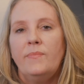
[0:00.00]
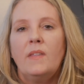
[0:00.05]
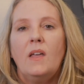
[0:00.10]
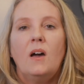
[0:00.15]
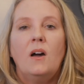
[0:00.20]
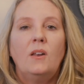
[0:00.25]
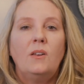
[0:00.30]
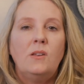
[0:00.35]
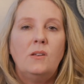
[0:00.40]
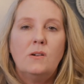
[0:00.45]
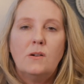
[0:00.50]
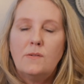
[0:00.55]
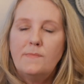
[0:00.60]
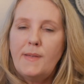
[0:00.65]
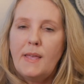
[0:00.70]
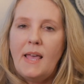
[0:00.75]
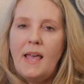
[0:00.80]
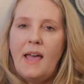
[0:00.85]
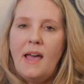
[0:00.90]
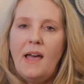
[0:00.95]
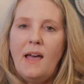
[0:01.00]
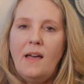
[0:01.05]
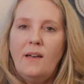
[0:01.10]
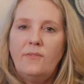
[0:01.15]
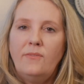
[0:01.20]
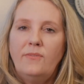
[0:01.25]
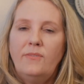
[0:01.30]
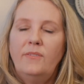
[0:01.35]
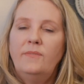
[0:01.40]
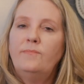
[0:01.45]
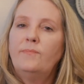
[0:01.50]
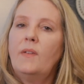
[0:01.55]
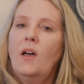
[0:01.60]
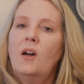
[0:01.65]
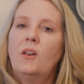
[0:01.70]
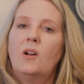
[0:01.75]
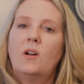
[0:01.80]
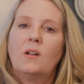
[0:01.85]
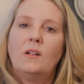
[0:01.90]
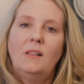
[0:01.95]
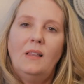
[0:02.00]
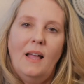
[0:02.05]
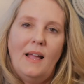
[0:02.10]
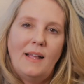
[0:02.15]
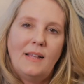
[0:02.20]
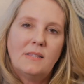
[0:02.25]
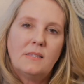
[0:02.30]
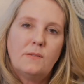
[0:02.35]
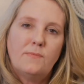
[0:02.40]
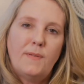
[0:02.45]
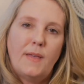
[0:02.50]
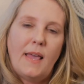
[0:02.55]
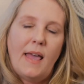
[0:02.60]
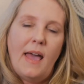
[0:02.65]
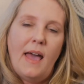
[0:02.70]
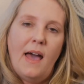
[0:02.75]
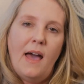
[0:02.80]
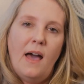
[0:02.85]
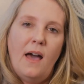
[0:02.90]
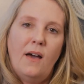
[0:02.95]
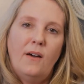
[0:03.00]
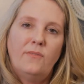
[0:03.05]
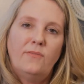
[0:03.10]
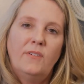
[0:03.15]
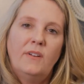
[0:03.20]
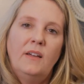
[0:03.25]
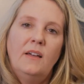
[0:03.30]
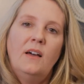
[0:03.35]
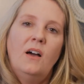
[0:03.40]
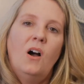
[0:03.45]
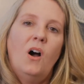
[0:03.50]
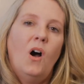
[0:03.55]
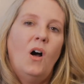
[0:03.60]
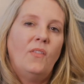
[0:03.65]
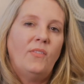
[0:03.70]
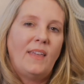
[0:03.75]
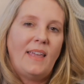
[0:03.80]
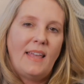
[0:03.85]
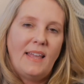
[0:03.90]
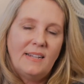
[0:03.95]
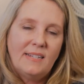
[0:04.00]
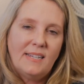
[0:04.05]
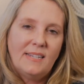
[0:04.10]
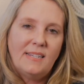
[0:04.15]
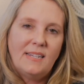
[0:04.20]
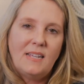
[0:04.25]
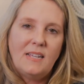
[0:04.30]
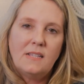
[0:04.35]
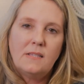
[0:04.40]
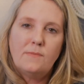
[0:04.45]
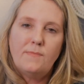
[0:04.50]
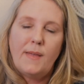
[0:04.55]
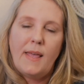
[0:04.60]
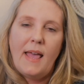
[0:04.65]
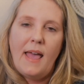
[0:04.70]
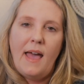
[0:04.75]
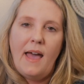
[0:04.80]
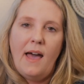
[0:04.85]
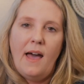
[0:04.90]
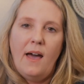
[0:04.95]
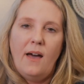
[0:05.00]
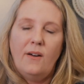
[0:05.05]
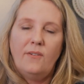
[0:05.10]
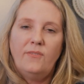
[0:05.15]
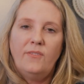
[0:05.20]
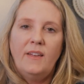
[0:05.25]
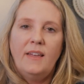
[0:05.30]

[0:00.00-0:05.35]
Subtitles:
on your behalf, on our client's behalf, on the entity's behalf.